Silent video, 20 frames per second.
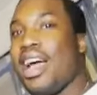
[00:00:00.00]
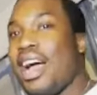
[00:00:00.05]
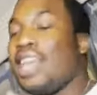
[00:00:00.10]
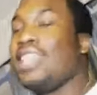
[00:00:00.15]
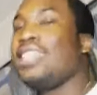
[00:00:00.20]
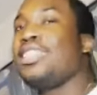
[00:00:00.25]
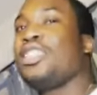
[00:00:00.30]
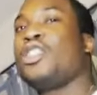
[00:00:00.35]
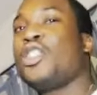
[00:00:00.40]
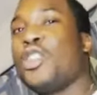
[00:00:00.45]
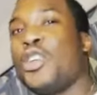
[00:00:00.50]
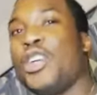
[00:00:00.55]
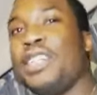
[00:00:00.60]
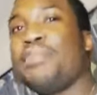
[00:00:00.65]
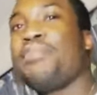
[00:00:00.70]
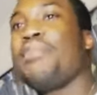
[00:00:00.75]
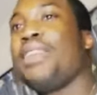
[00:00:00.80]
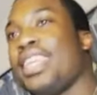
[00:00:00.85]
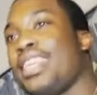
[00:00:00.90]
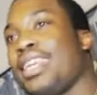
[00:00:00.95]
I
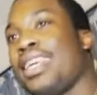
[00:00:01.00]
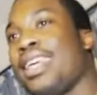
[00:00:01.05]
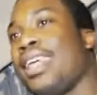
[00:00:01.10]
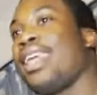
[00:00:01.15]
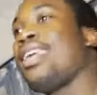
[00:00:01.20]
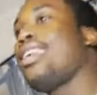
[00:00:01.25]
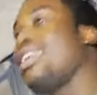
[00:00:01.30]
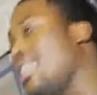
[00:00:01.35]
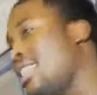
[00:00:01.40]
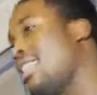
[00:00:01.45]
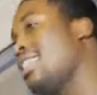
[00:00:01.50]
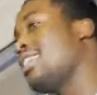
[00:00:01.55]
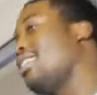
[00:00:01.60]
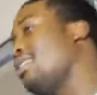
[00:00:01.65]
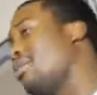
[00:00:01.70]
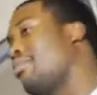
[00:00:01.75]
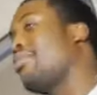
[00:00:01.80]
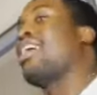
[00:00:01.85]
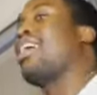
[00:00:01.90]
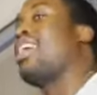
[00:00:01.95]
enjoy making hating
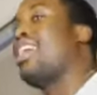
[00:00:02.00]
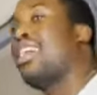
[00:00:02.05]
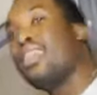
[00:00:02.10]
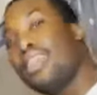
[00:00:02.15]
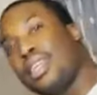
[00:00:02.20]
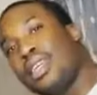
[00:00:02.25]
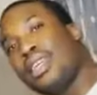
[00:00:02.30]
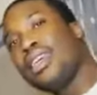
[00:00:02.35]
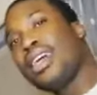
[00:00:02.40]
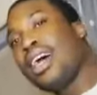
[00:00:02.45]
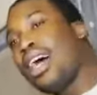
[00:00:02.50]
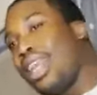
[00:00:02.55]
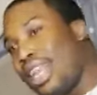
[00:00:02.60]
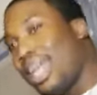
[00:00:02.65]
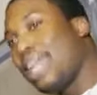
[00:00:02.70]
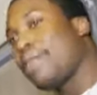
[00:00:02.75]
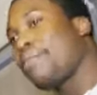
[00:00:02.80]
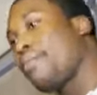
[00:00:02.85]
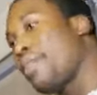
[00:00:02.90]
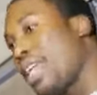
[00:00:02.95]
niggas mad. I
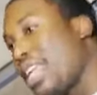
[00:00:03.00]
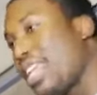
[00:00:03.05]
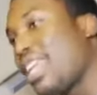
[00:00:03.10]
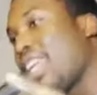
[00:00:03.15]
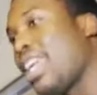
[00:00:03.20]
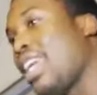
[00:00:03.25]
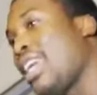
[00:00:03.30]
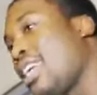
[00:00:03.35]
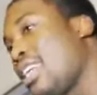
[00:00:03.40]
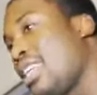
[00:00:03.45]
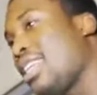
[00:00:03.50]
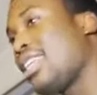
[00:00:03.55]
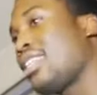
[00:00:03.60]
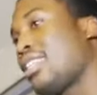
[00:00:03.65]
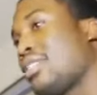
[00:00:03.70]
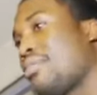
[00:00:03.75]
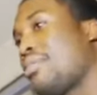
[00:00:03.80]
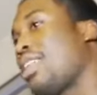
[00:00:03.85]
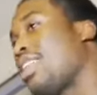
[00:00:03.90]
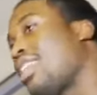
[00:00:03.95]
like making hating
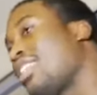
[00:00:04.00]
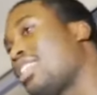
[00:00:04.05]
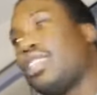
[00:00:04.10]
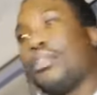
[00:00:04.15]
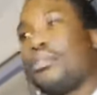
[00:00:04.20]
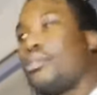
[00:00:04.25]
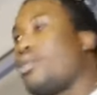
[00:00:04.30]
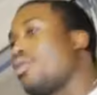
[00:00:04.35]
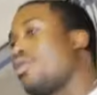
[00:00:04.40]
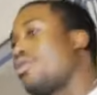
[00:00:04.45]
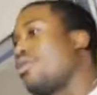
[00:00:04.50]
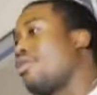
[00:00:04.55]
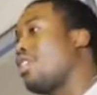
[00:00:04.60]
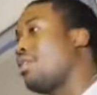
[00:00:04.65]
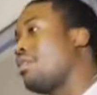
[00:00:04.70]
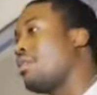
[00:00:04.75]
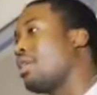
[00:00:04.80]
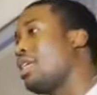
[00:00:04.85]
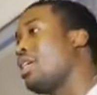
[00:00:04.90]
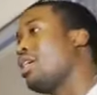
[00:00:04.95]
niggas mad. That shit
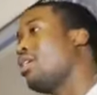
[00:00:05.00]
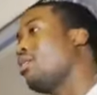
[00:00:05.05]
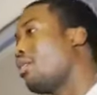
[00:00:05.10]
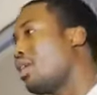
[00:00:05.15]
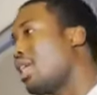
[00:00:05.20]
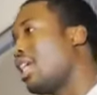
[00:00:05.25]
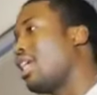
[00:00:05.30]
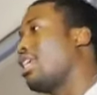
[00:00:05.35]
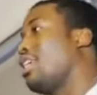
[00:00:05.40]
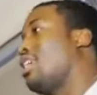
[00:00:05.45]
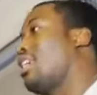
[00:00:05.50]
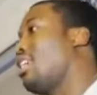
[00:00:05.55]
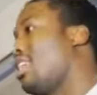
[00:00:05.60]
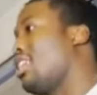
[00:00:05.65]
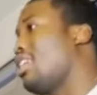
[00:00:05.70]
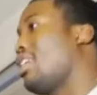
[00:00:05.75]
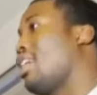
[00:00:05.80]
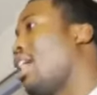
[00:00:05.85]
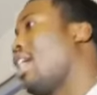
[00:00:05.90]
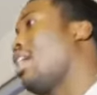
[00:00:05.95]
motivate me. When I hear a
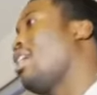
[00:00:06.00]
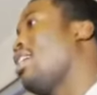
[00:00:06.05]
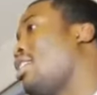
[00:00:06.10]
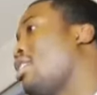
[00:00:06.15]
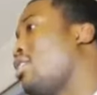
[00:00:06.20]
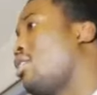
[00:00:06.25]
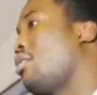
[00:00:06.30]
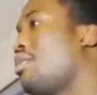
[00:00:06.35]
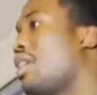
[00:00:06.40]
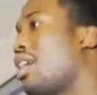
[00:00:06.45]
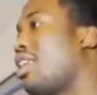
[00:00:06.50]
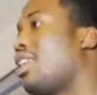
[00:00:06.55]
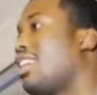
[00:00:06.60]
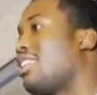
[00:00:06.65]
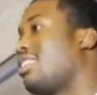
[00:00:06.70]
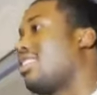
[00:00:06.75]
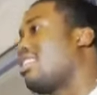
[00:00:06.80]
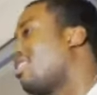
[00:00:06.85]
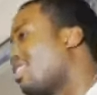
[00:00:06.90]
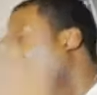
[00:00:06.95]
nigga hating on me, I
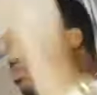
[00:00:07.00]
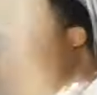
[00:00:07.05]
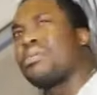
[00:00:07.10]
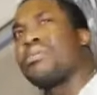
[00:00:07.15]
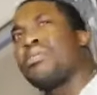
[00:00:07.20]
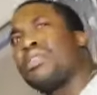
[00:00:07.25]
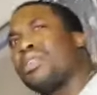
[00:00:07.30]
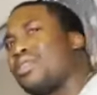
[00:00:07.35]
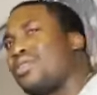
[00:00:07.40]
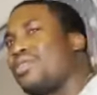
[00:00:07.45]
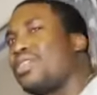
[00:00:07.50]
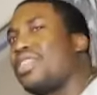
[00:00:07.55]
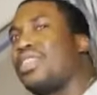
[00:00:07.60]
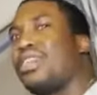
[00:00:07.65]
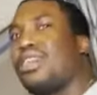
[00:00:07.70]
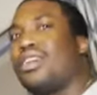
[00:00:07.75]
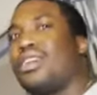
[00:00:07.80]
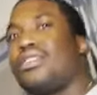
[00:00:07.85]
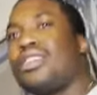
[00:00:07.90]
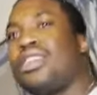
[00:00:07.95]
like niggas say Meek Mill
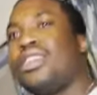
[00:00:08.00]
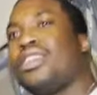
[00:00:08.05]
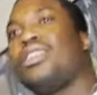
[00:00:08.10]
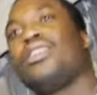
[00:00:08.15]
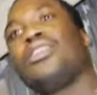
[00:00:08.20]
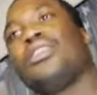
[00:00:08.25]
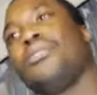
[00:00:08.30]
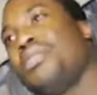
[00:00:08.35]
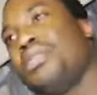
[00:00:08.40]
fell off.